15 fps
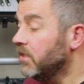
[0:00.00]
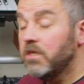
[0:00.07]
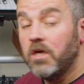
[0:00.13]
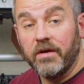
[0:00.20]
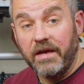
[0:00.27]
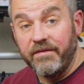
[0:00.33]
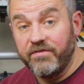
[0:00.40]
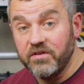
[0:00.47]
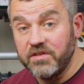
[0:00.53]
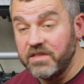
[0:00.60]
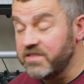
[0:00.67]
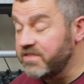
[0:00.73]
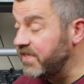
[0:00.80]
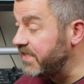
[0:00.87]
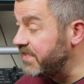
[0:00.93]
Okay, first thing
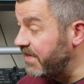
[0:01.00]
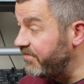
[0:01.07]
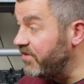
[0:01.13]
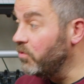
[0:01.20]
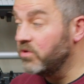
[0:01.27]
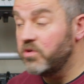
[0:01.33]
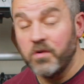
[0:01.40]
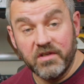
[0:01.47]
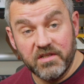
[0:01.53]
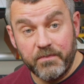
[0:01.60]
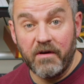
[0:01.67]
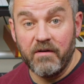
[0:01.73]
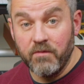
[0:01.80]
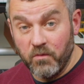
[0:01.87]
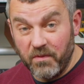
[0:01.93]
to say is if you want to
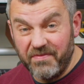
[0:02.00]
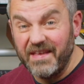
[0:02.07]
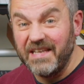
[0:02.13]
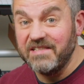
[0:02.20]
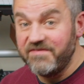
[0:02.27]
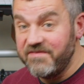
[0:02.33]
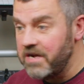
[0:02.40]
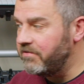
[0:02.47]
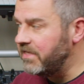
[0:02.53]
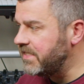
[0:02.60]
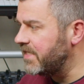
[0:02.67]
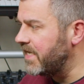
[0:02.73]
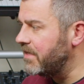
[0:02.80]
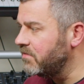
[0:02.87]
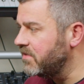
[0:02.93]
experiment with these very
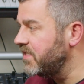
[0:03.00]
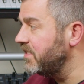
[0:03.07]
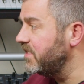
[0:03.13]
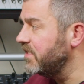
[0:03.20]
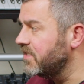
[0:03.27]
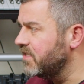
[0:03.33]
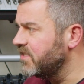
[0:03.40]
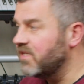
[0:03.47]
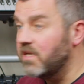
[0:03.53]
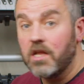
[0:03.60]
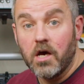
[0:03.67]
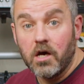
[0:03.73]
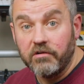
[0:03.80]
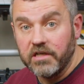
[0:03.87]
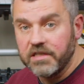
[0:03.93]
sounds, this is the
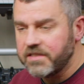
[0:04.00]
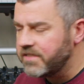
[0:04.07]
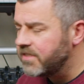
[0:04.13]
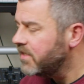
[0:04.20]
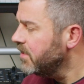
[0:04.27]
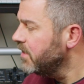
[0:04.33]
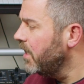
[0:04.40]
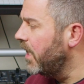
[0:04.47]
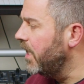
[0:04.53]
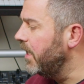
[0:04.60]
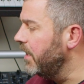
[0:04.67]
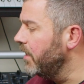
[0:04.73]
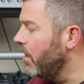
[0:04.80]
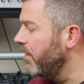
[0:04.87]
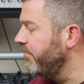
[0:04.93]
Solaris
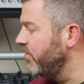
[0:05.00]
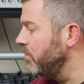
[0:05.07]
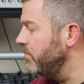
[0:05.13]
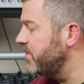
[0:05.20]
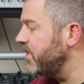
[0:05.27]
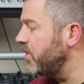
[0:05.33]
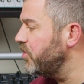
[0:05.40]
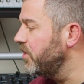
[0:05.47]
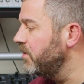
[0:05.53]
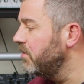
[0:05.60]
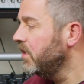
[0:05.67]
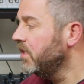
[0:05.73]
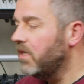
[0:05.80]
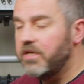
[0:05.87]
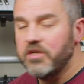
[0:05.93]
live loop session,
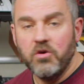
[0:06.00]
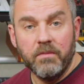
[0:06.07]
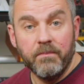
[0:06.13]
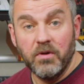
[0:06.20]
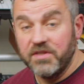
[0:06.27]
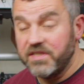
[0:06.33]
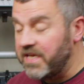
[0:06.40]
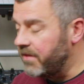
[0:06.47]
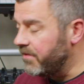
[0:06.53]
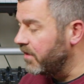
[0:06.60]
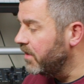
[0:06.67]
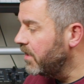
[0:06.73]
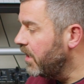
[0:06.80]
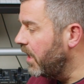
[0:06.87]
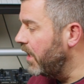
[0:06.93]
and you can put
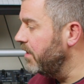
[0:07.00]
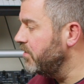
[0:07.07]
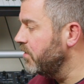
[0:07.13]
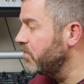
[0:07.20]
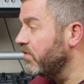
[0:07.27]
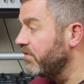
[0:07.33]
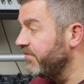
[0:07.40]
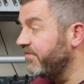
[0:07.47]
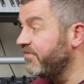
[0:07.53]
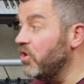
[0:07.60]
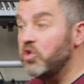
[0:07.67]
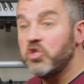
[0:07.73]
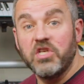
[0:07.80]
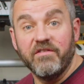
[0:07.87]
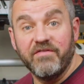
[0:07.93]
together the sort of
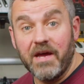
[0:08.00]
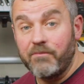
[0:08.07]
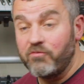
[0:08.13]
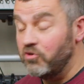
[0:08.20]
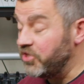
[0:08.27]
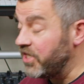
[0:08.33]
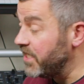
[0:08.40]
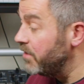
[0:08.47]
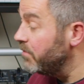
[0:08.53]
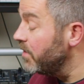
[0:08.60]
version of that project you